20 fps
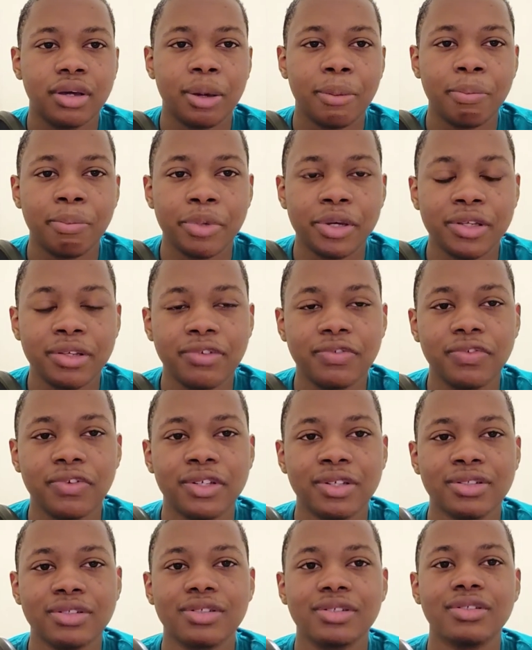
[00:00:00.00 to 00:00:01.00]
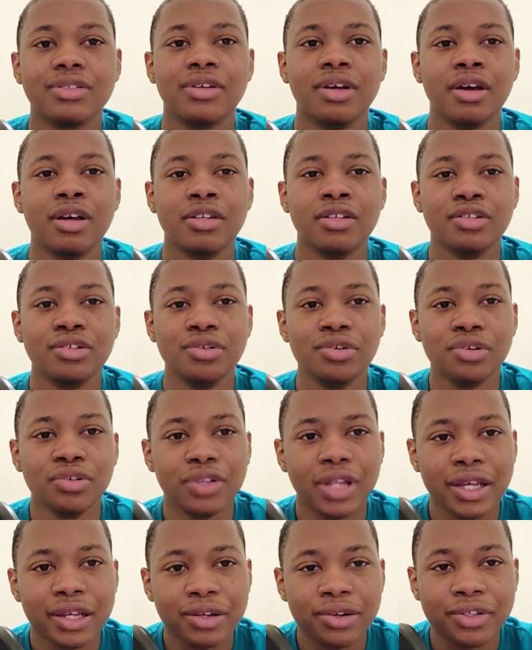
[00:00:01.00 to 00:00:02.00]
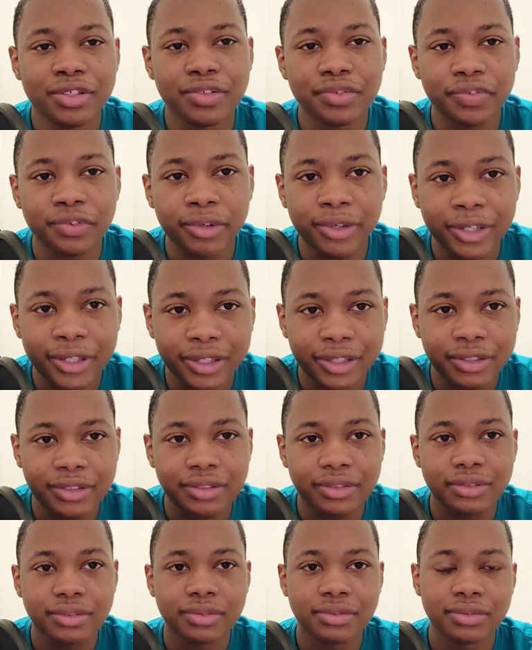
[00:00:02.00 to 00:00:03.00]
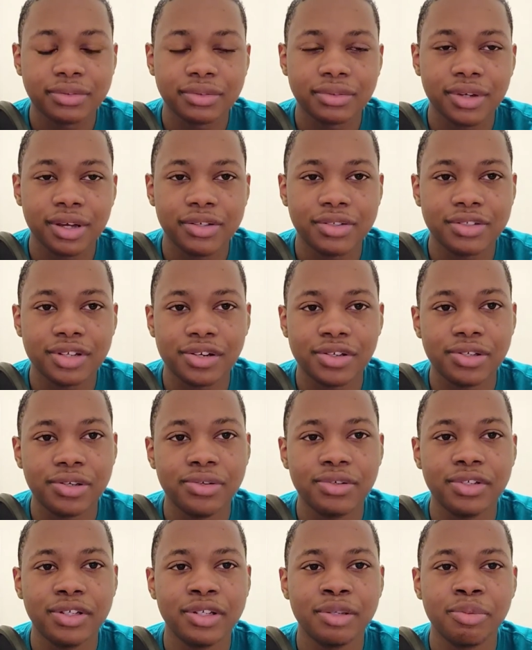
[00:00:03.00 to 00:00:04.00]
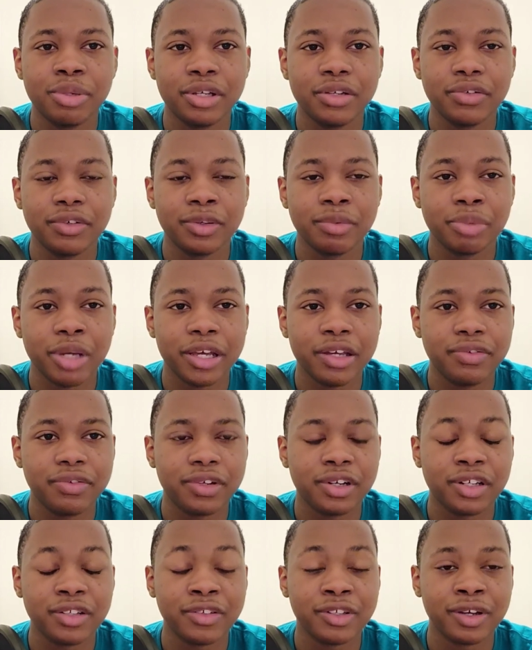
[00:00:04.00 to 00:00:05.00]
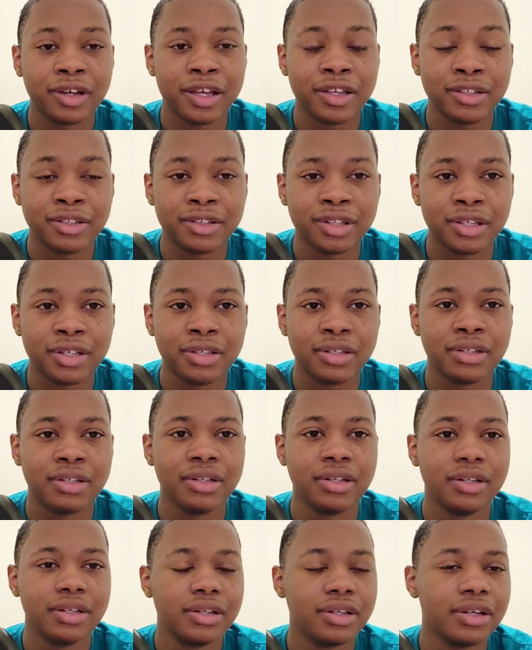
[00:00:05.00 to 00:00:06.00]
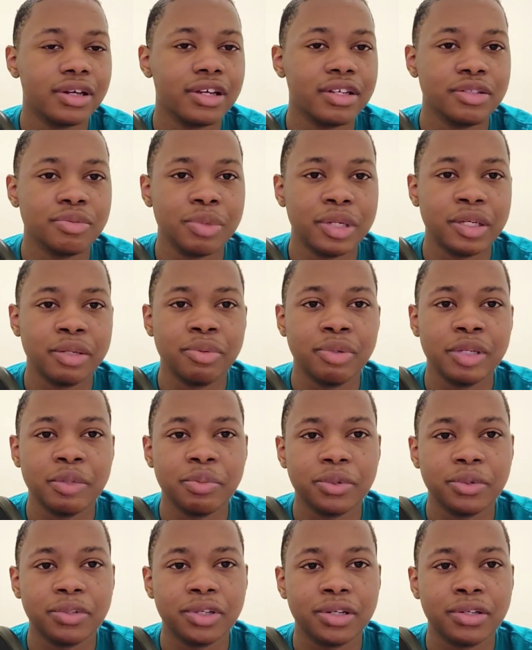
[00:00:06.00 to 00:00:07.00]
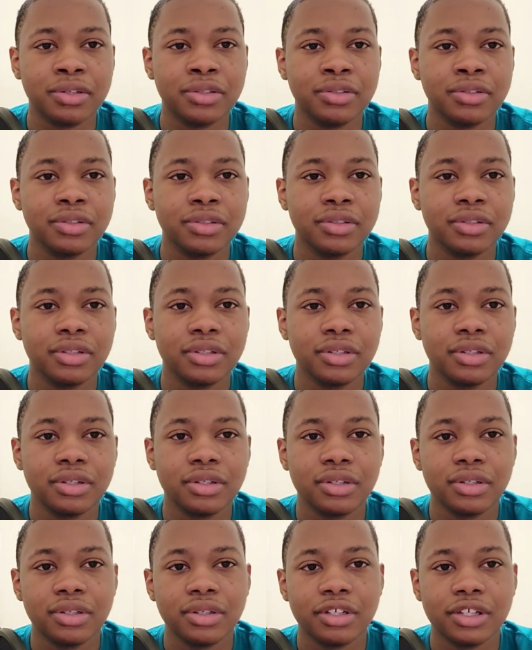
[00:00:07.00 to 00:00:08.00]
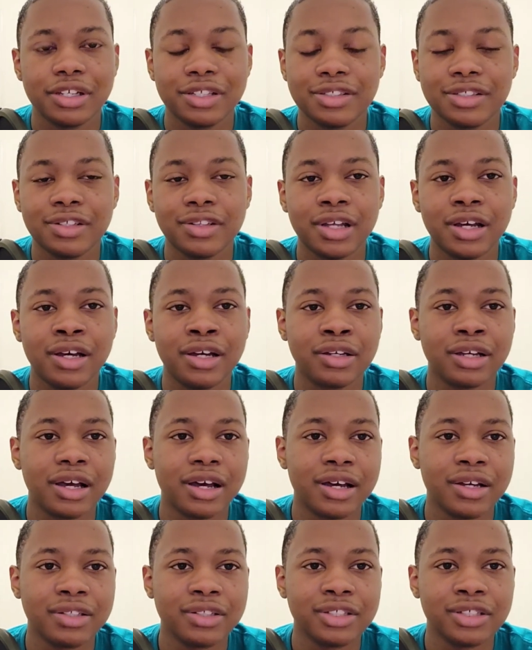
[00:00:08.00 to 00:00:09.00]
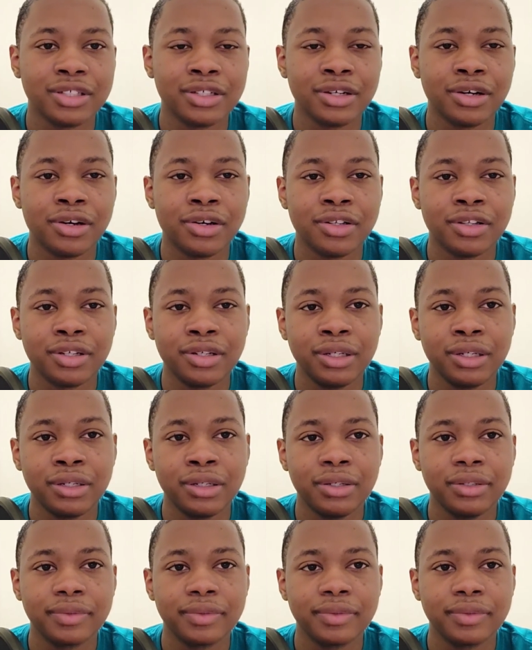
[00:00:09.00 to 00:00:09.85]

Benefits. Duolingo is free, so you don't need to pay for anything, as many people know. It's a lot of content on there.